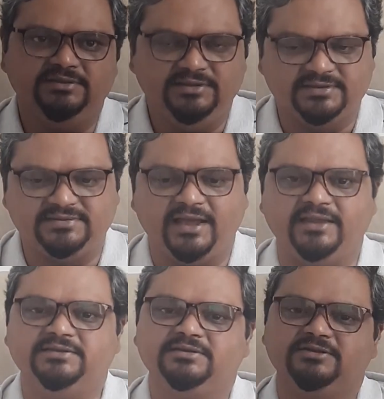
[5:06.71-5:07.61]
Yes,
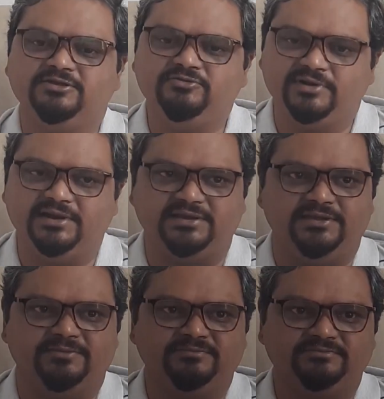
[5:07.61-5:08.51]
Dad, you were
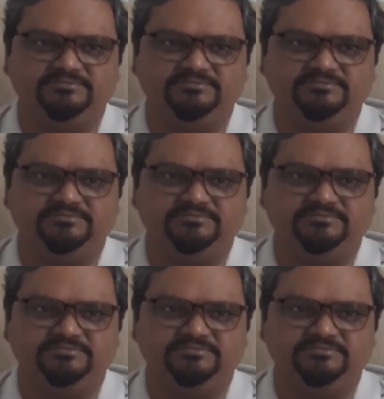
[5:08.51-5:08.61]
lucky.